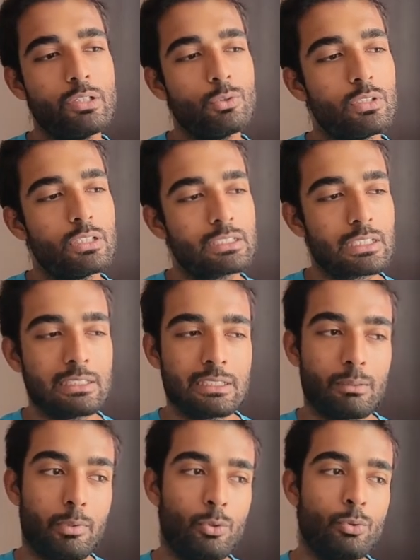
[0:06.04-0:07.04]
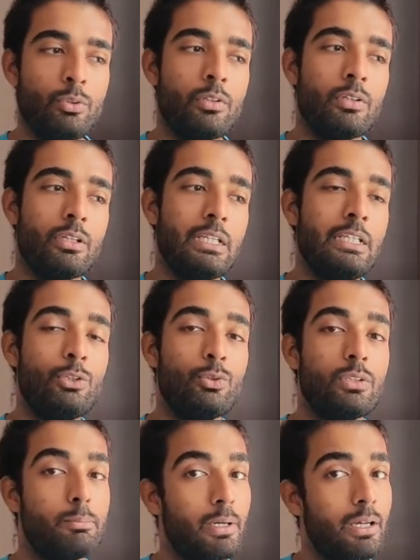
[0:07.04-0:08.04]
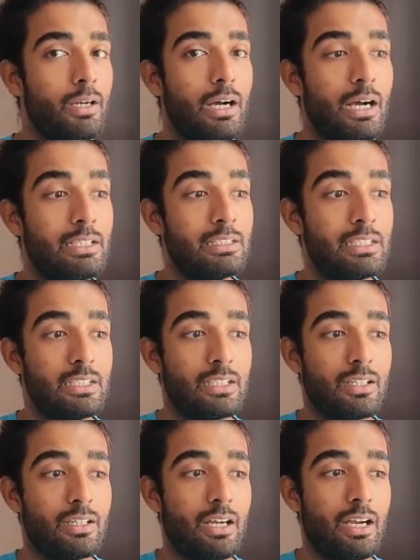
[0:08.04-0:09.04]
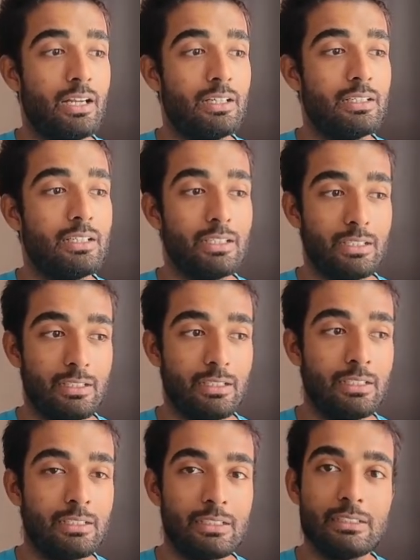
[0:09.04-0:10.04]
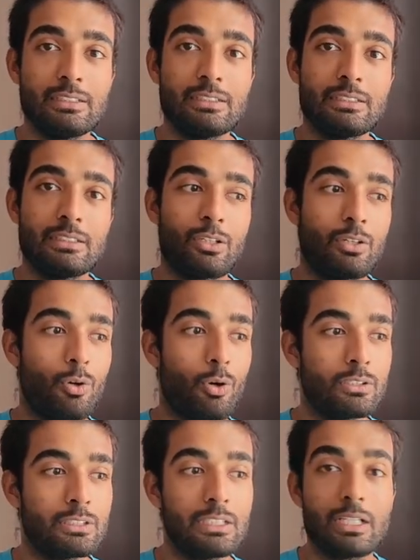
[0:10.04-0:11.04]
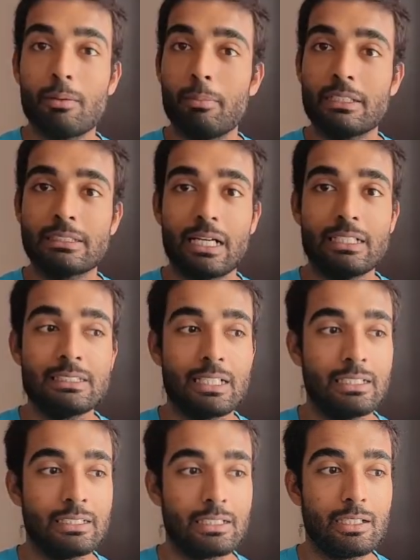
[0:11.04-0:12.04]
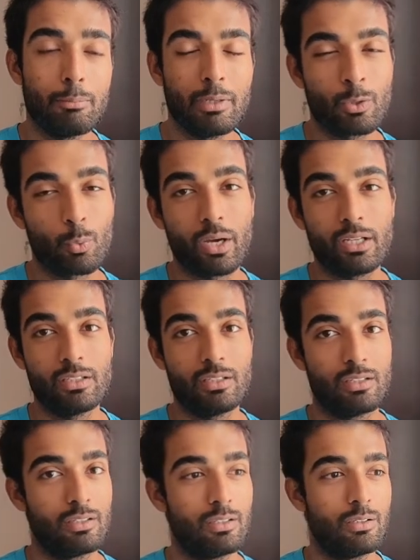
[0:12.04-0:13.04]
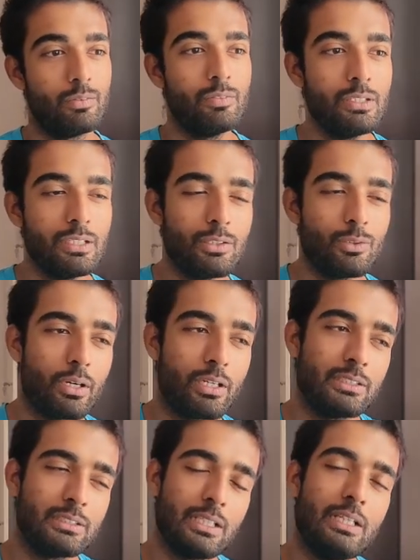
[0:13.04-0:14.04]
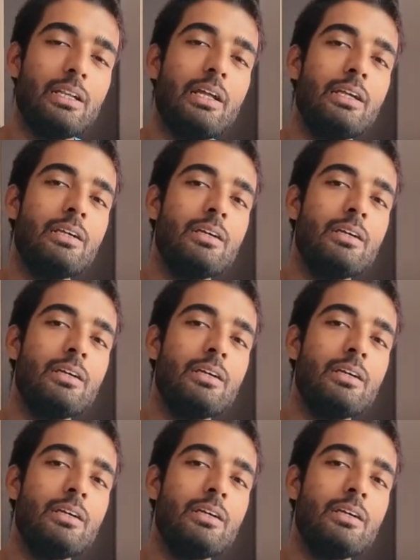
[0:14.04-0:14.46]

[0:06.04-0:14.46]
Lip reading: to discuss about e to the power I theta, and it is cos theta plus I sin theta. But why? We need to understand like